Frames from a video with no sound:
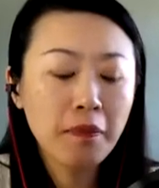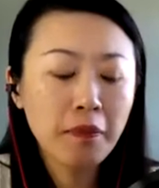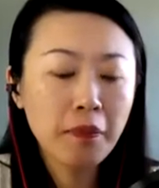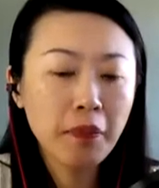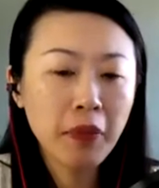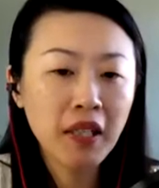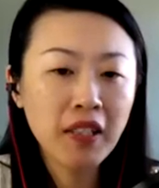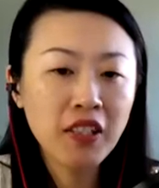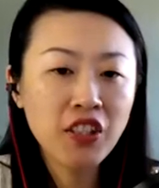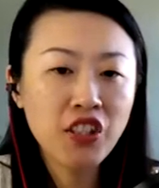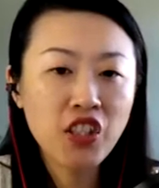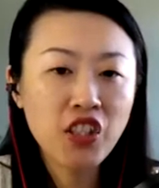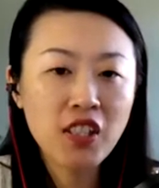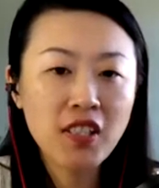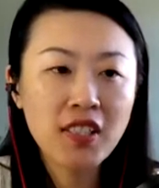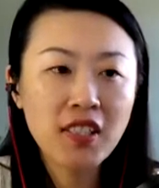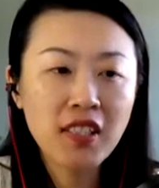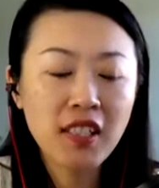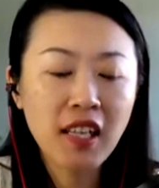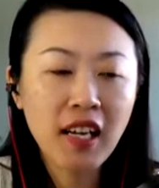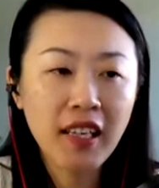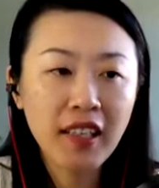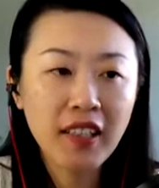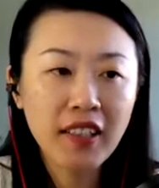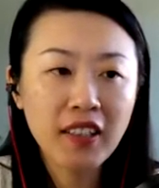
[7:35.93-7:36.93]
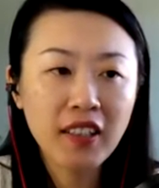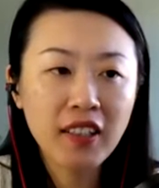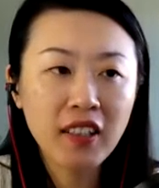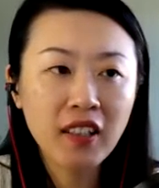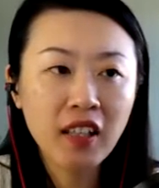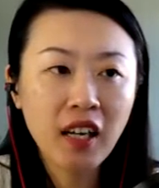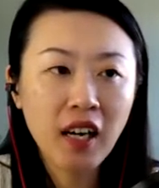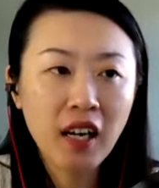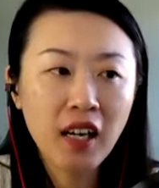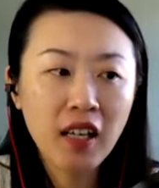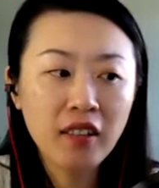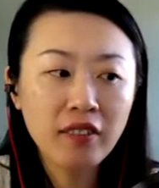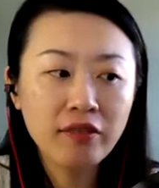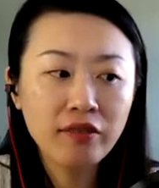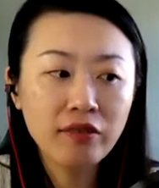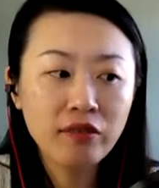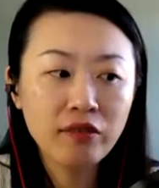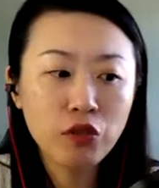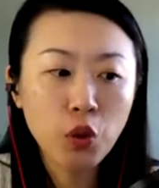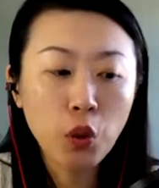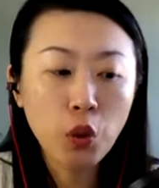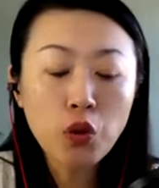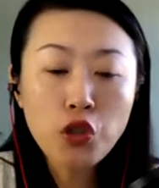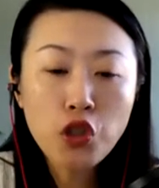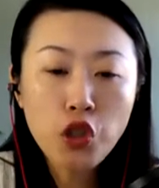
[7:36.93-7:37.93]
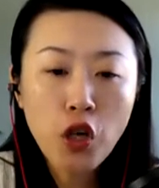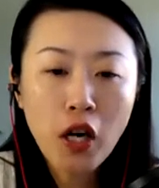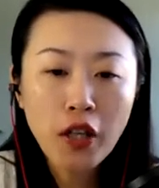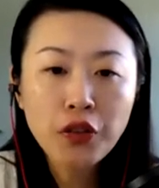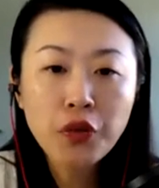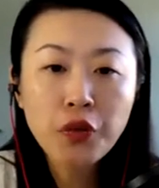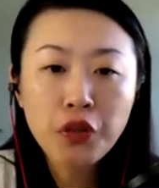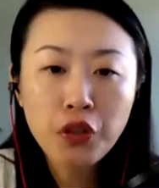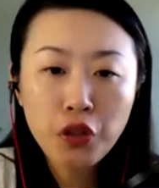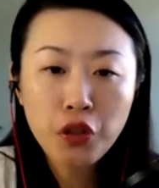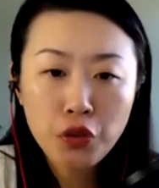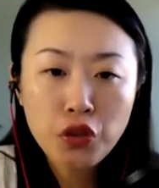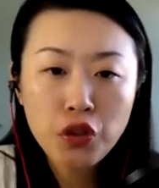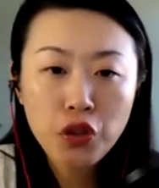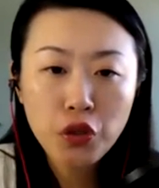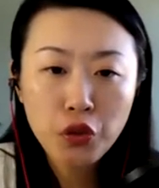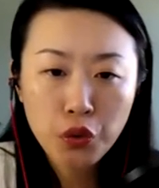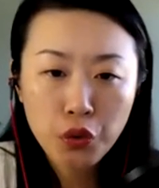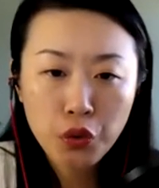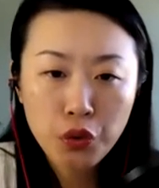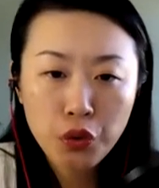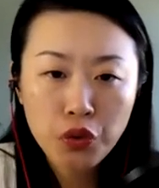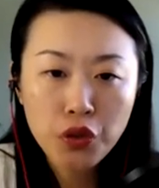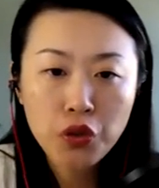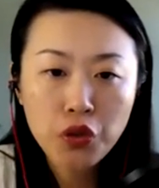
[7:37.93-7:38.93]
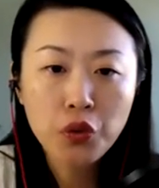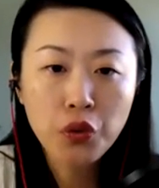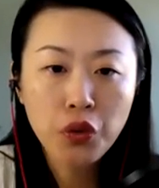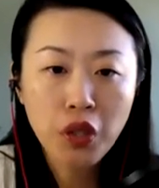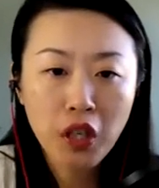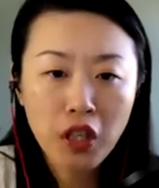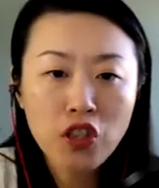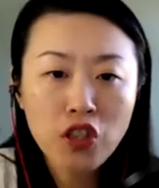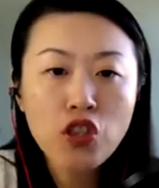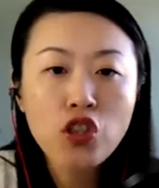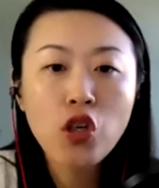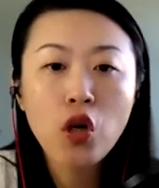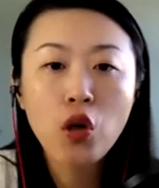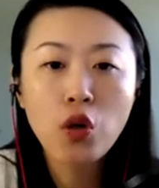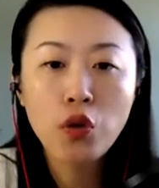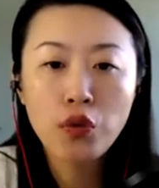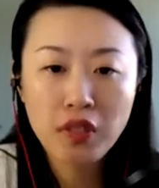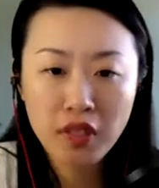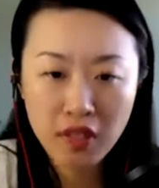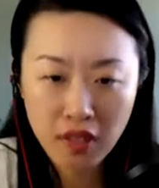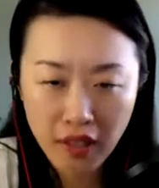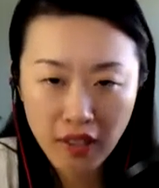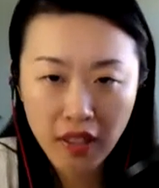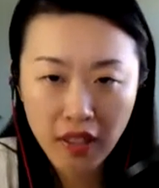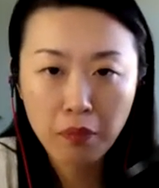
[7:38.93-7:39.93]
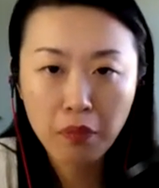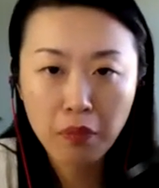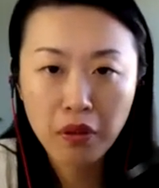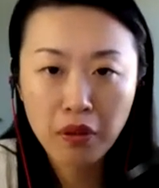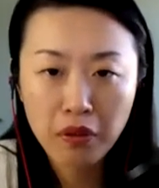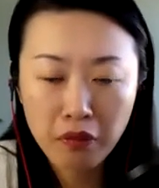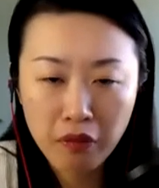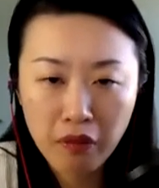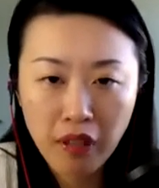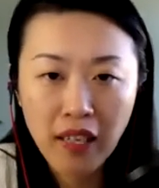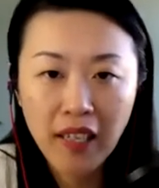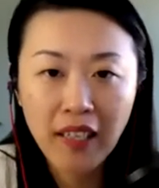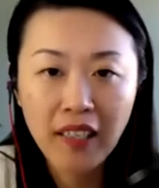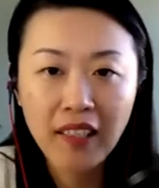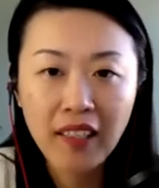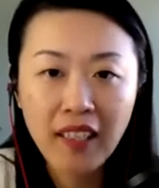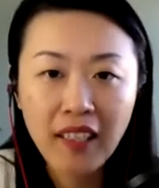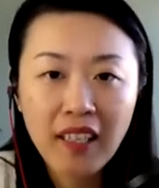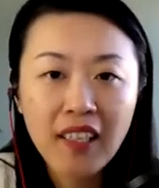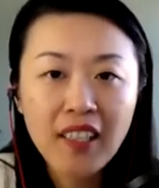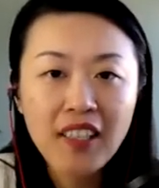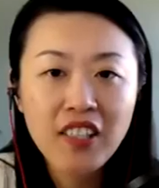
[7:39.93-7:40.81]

but just like don't try to use the tools to control sleep, right?